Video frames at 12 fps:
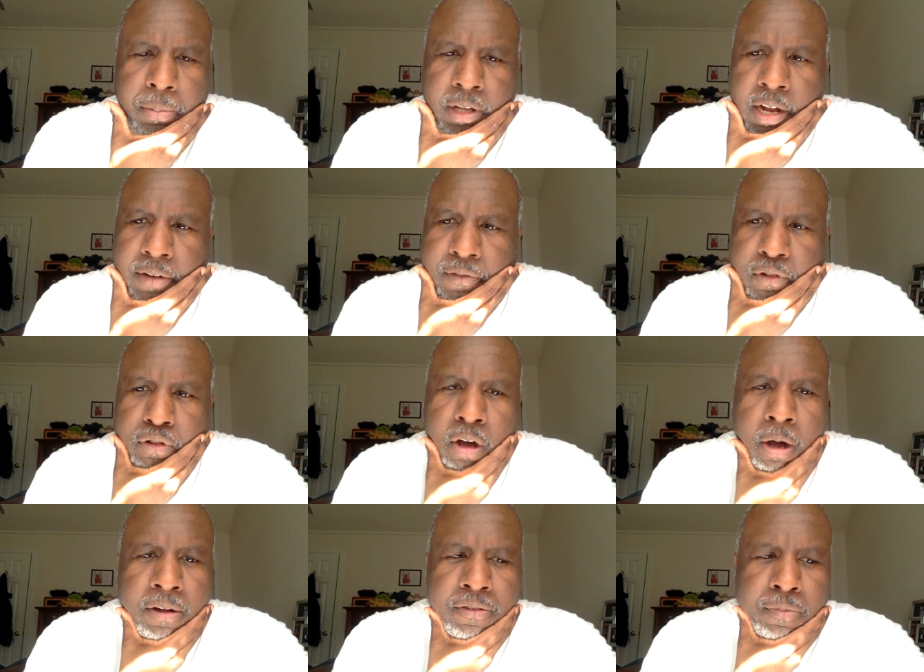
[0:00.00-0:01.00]
up, a lot of
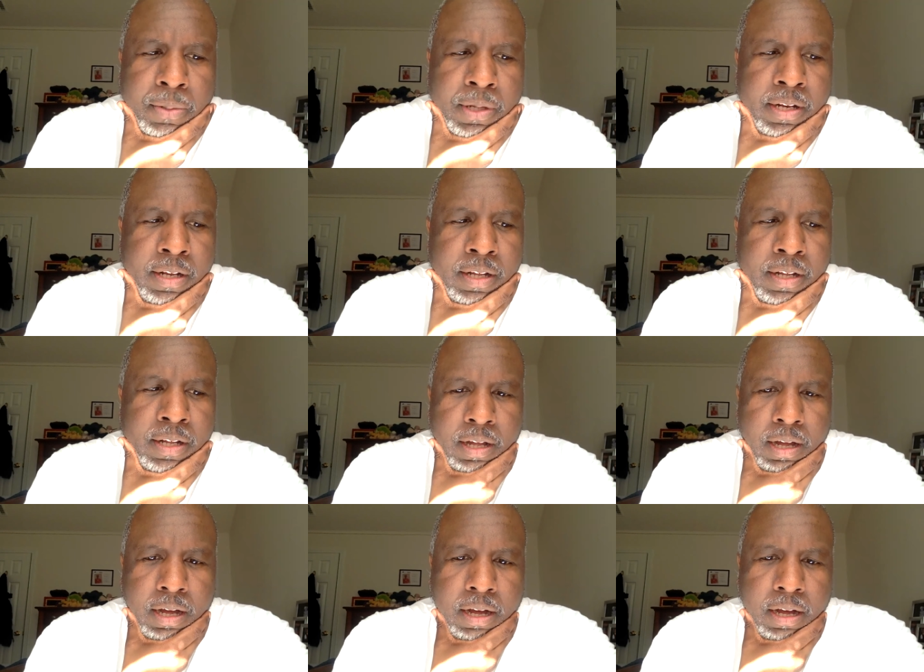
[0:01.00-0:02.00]
talk has been
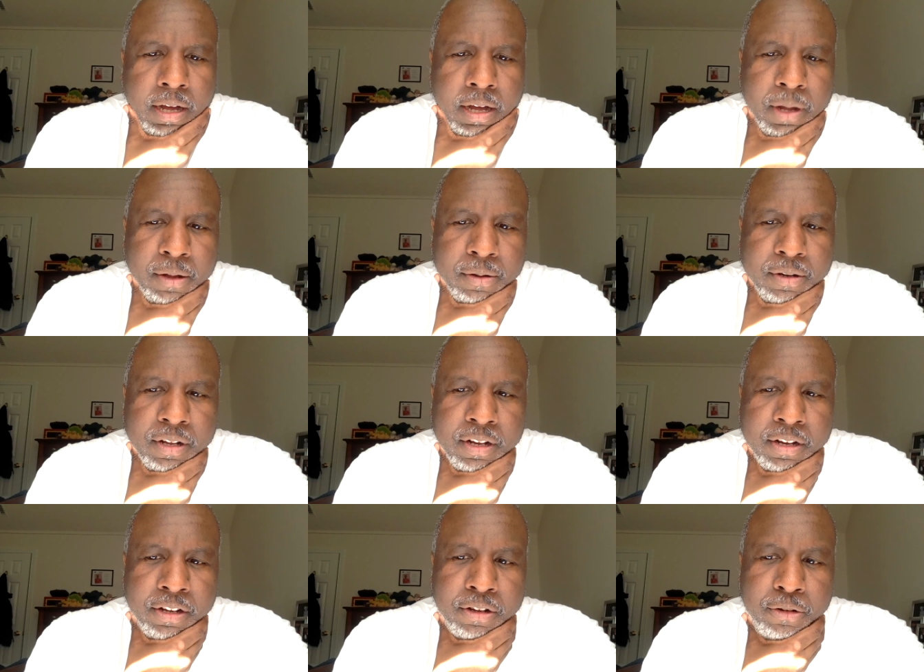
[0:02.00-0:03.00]
about
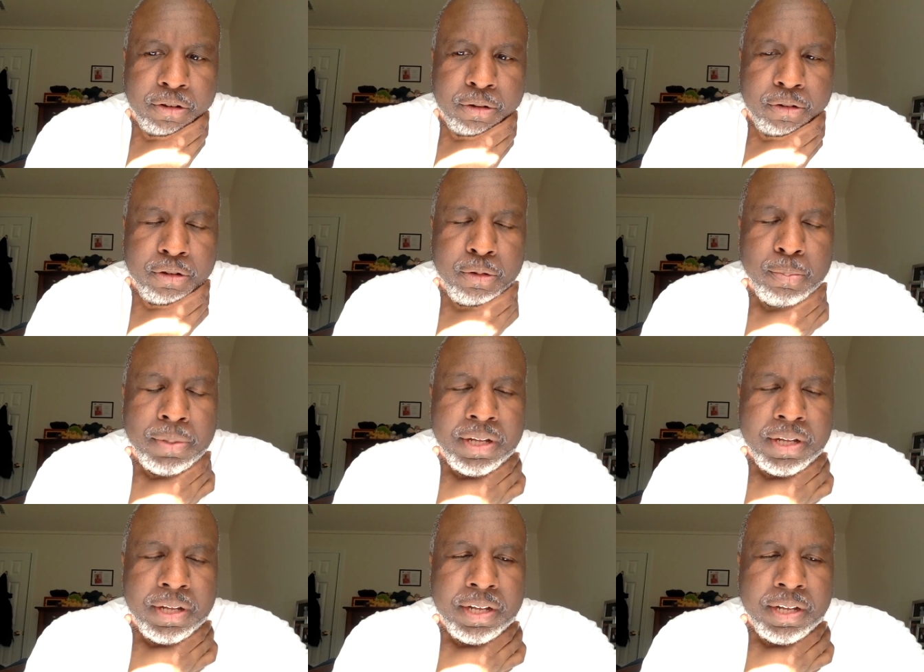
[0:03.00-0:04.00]
you
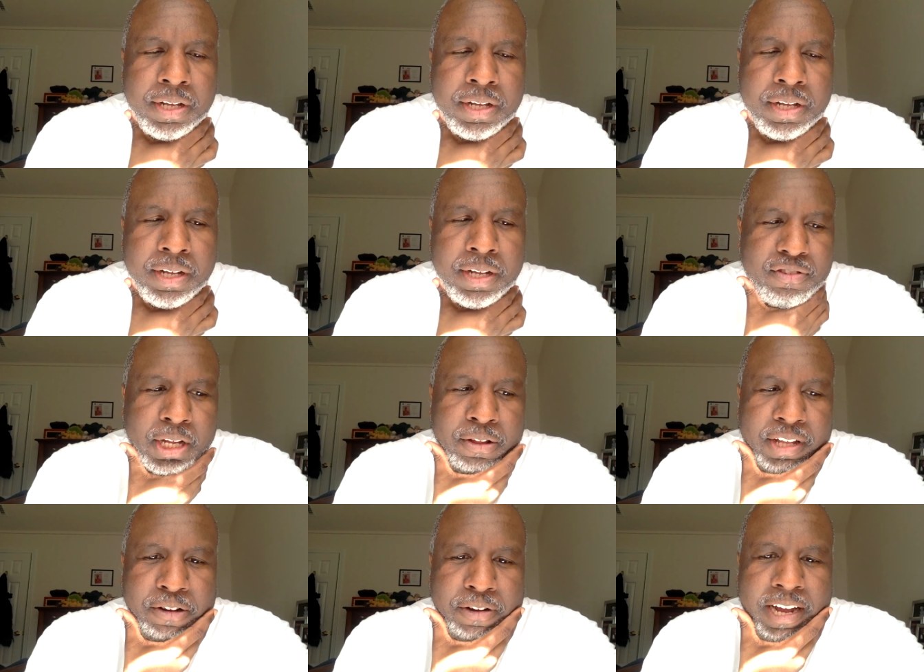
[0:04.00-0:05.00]
being a defensive player of
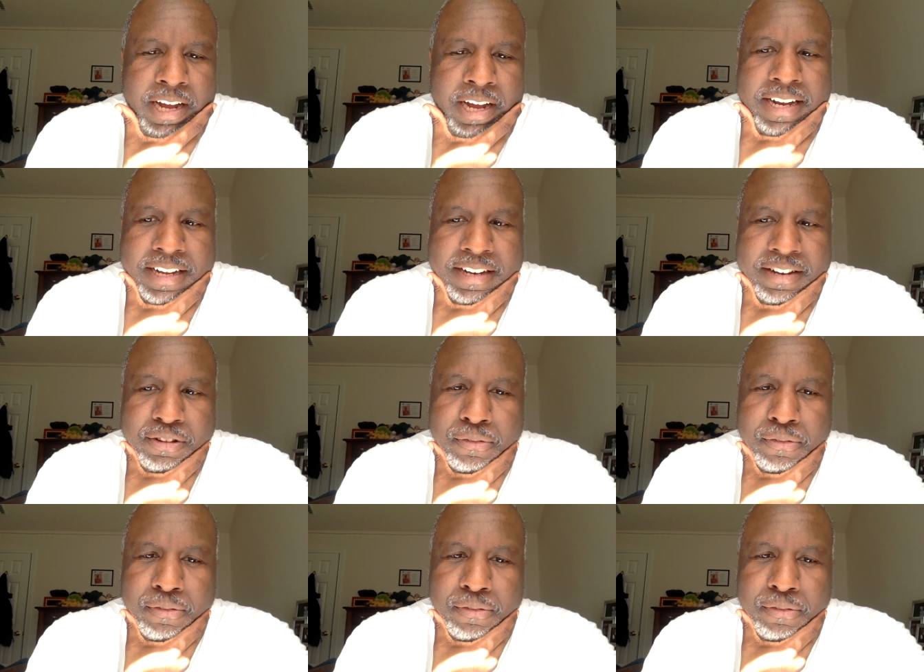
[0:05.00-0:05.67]
the year candidate.